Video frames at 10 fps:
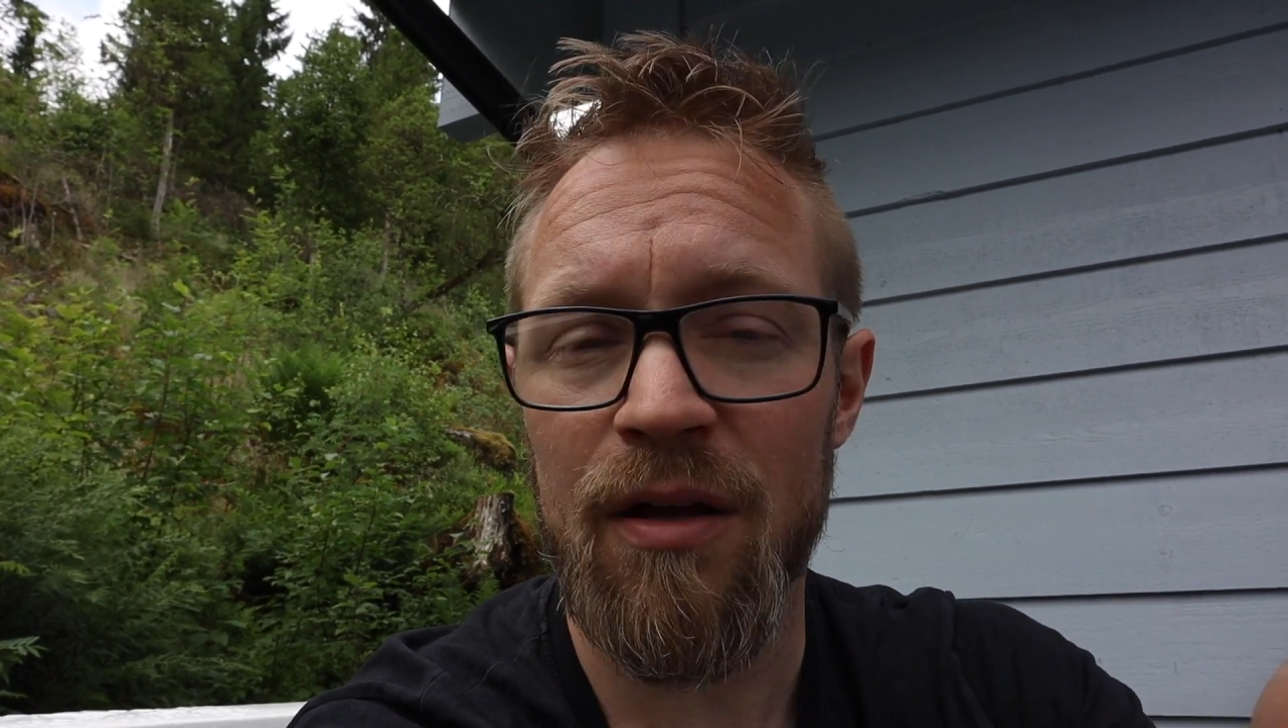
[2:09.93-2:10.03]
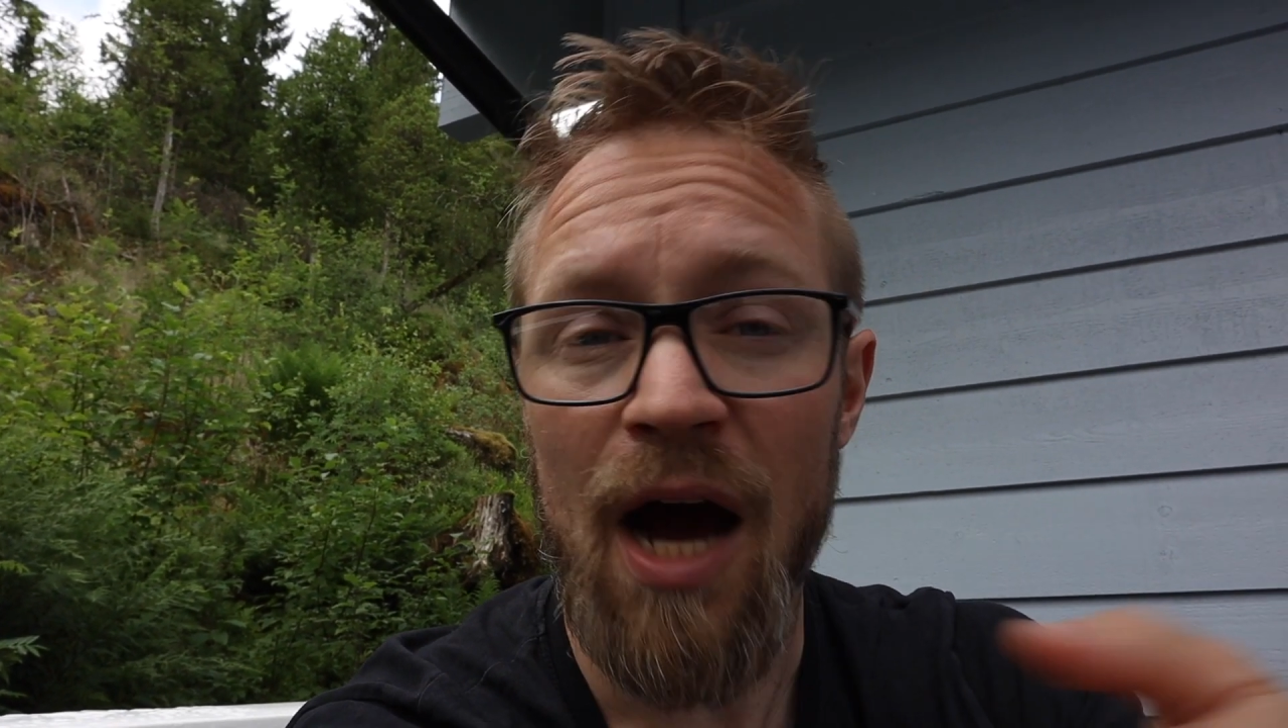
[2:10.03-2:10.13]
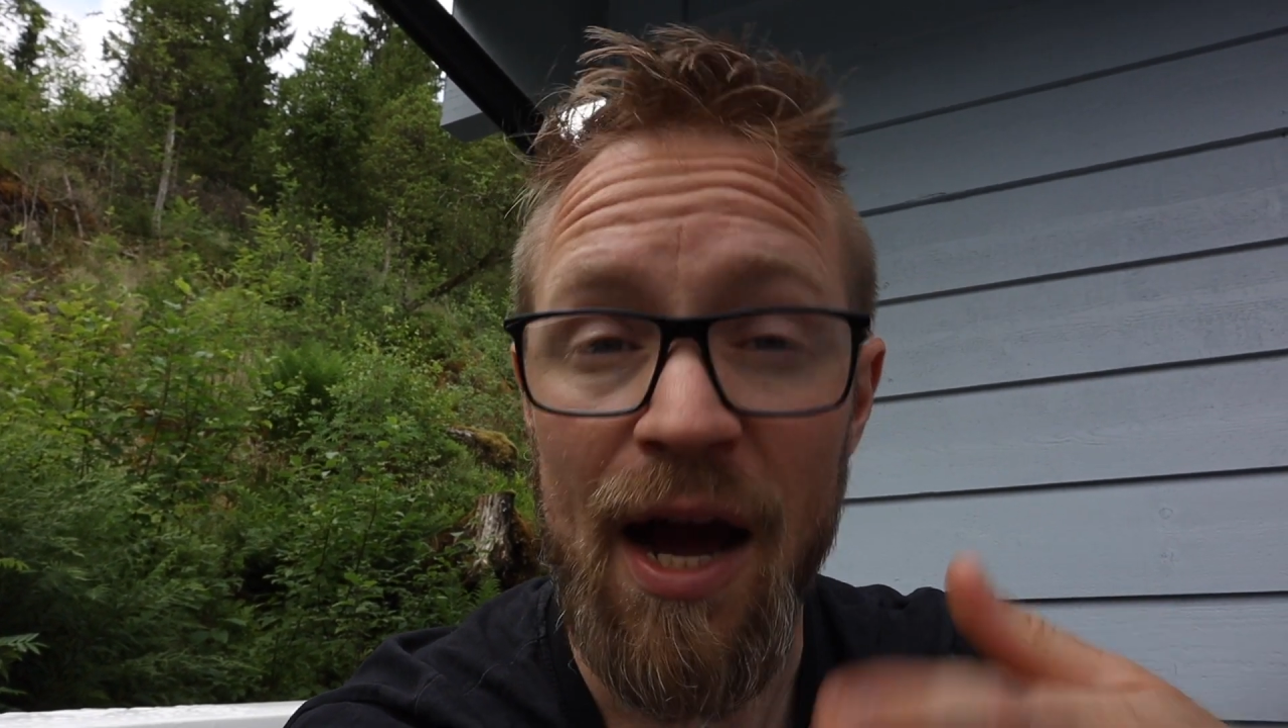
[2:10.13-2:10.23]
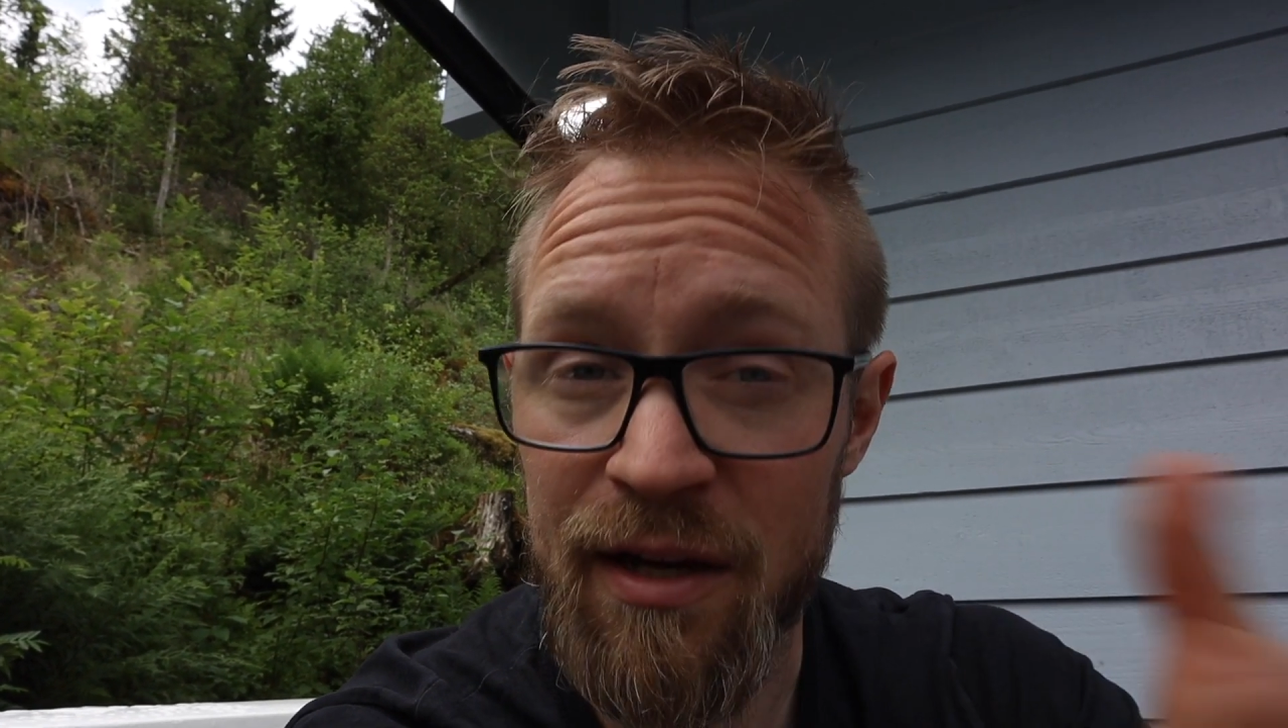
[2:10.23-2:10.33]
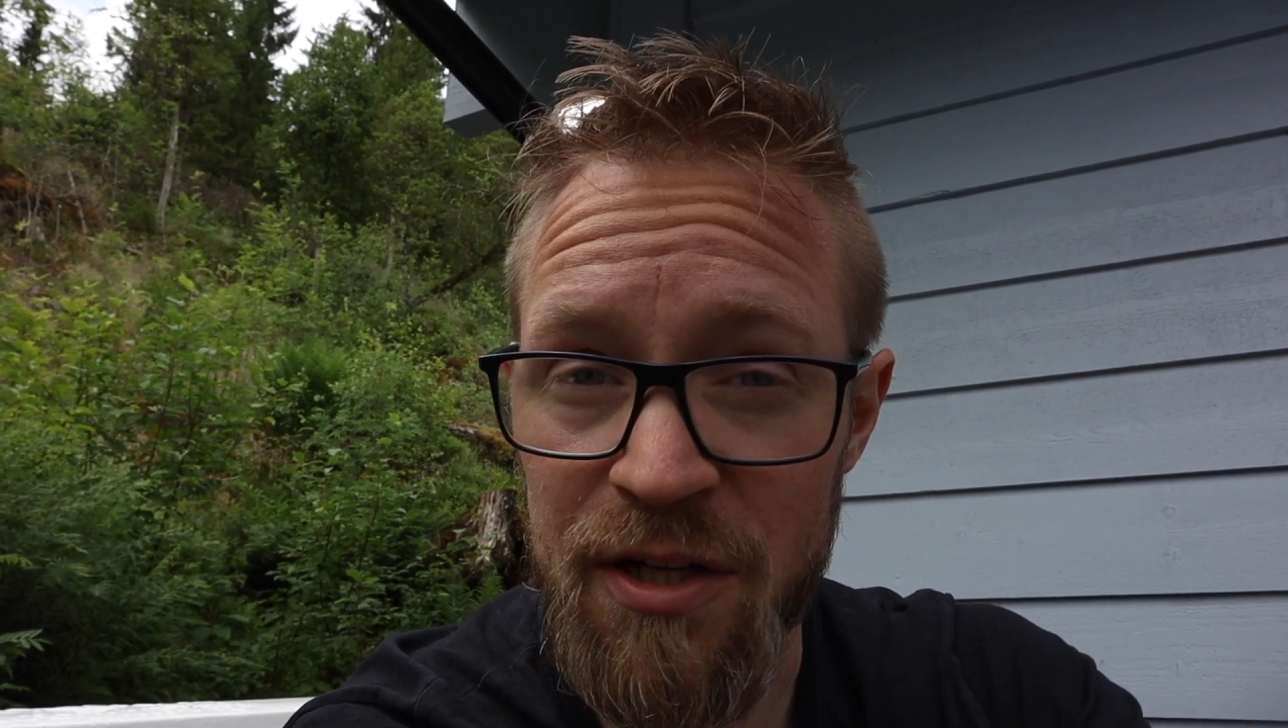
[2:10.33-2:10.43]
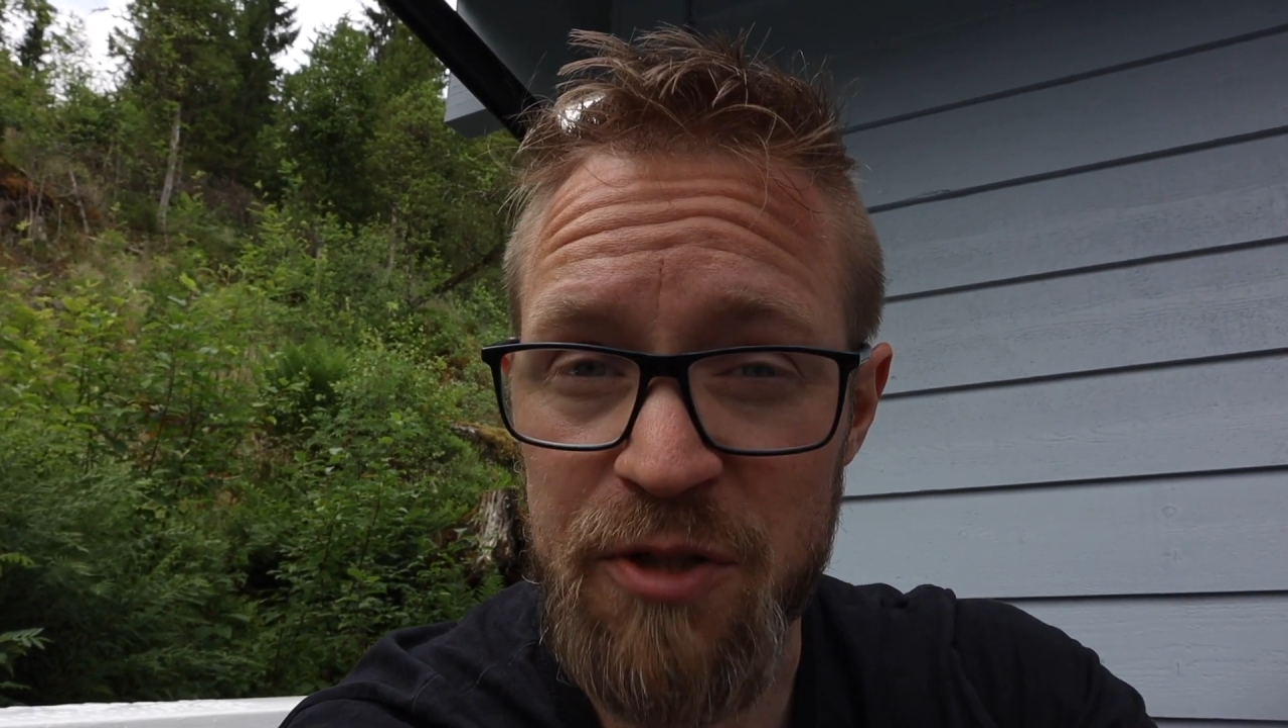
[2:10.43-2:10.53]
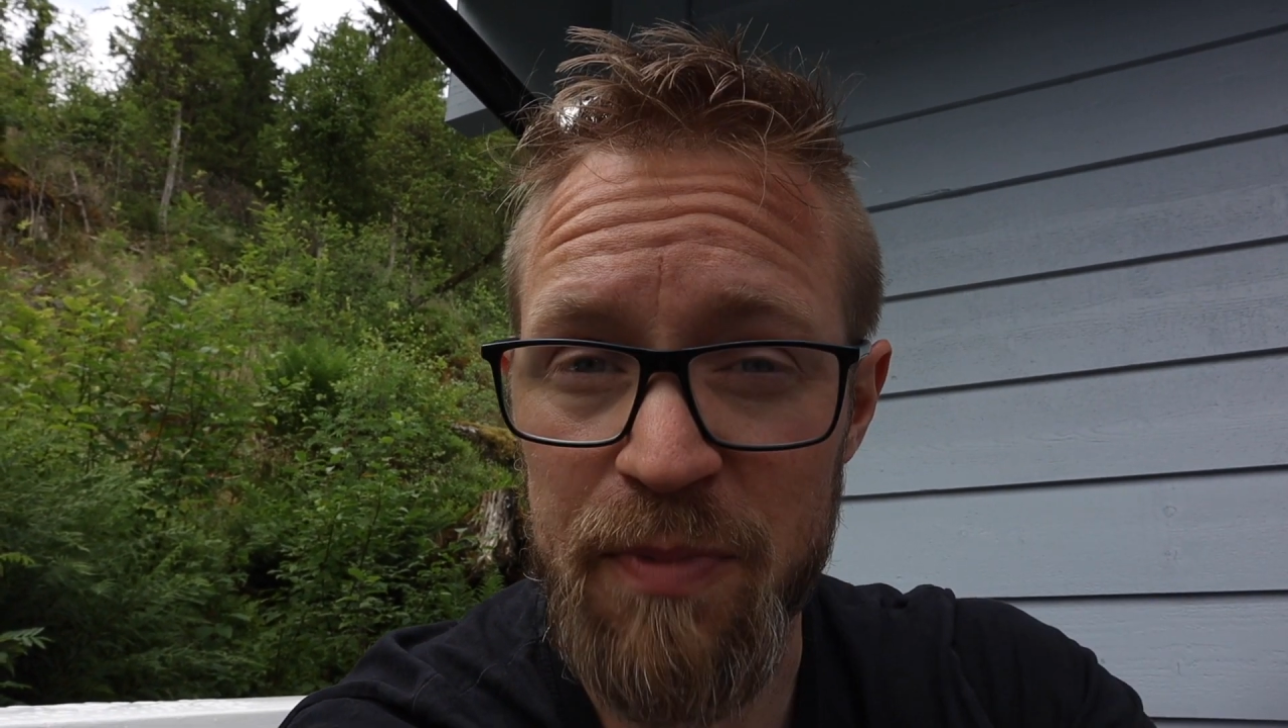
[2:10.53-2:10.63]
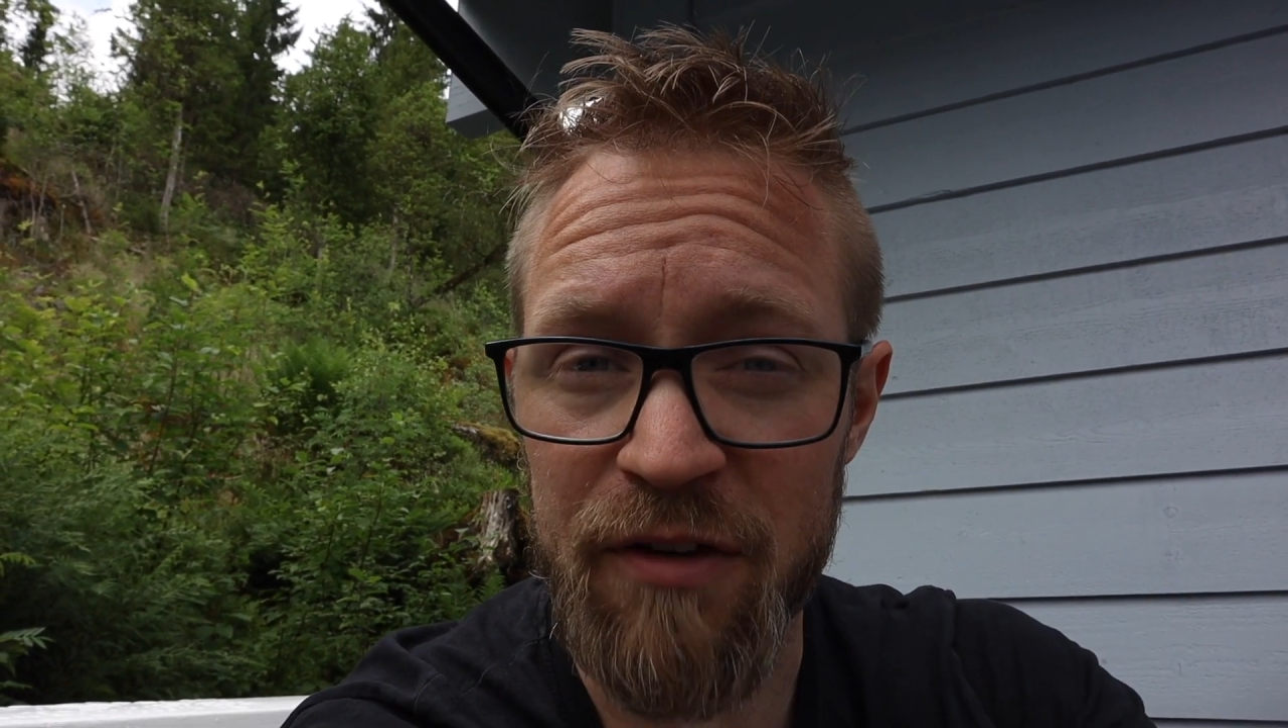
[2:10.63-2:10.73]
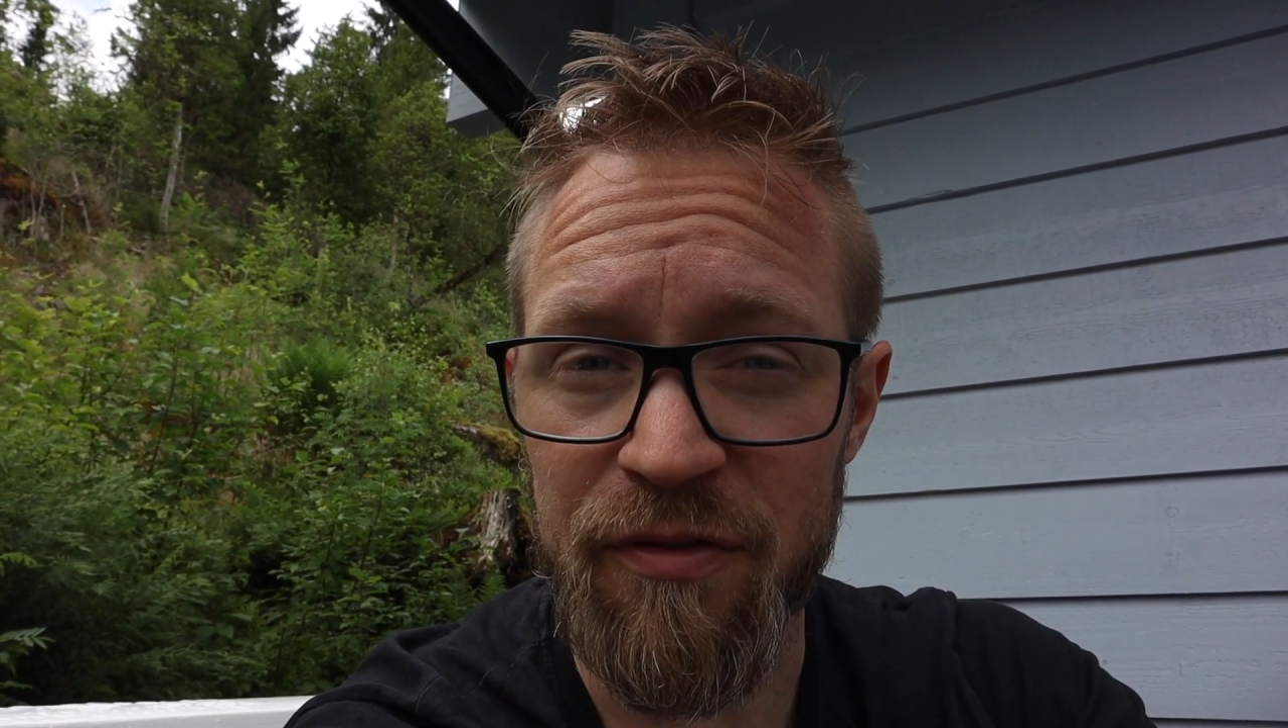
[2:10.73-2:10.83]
I can't speak